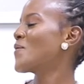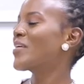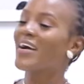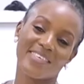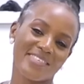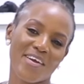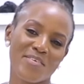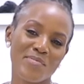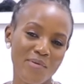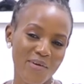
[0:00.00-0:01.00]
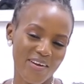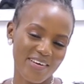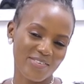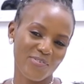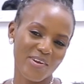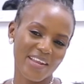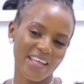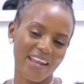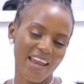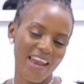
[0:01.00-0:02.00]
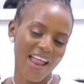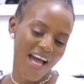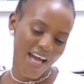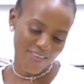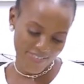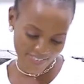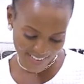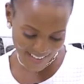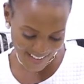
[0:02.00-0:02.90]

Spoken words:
Guys, I remember when I was falling in love.